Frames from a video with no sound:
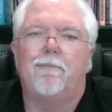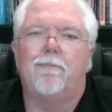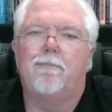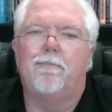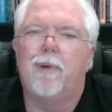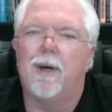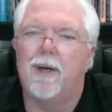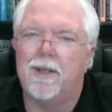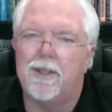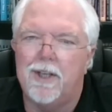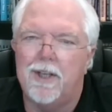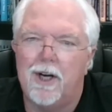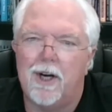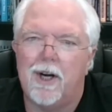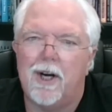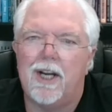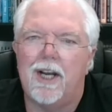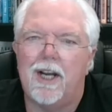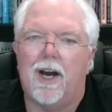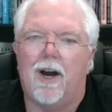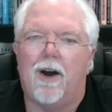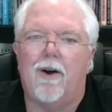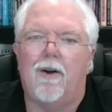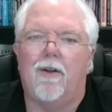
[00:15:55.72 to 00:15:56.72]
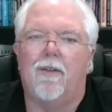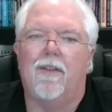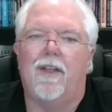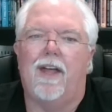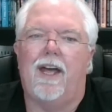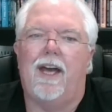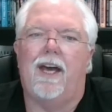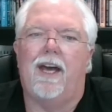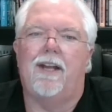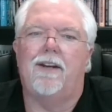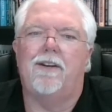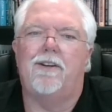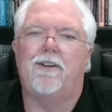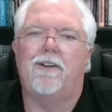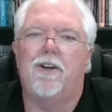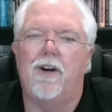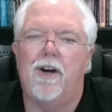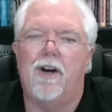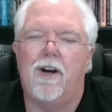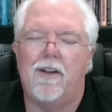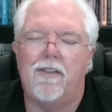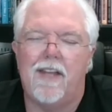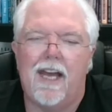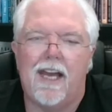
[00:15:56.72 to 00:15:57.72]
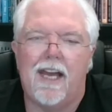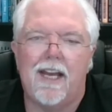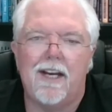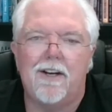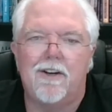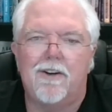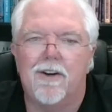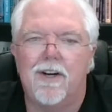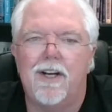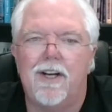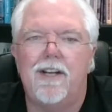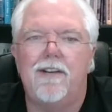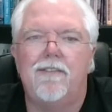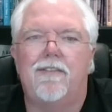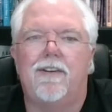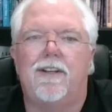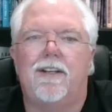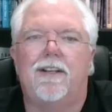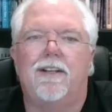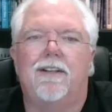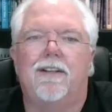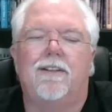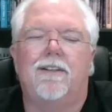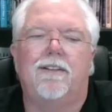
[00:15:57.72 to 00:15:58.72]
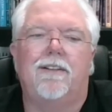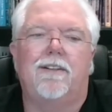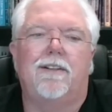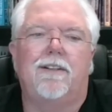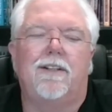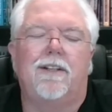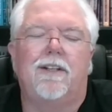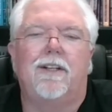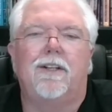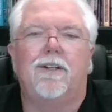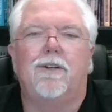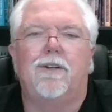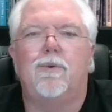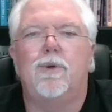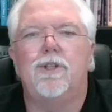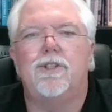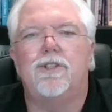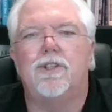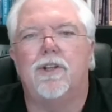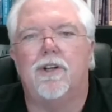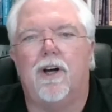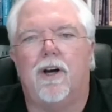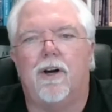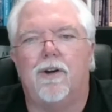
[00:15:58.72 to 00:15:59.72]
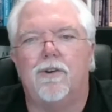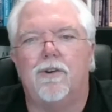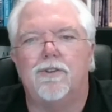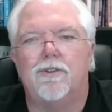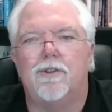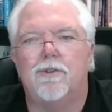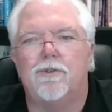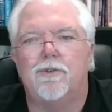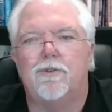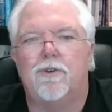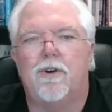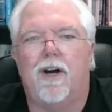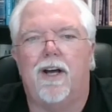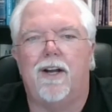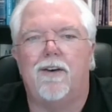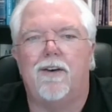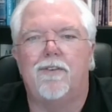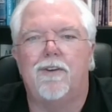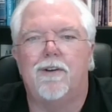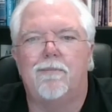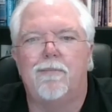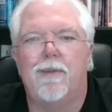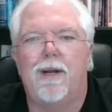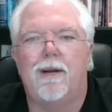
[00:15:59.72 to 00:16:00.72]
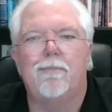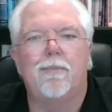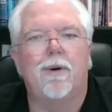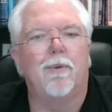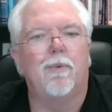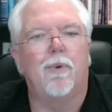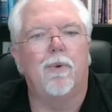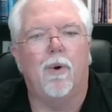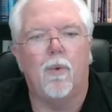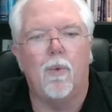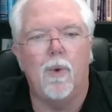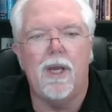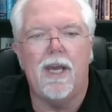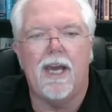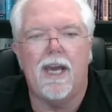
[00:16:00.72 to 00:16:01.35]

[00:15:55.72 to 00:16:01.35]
But during all that, during that grieving, we should also try to remember what we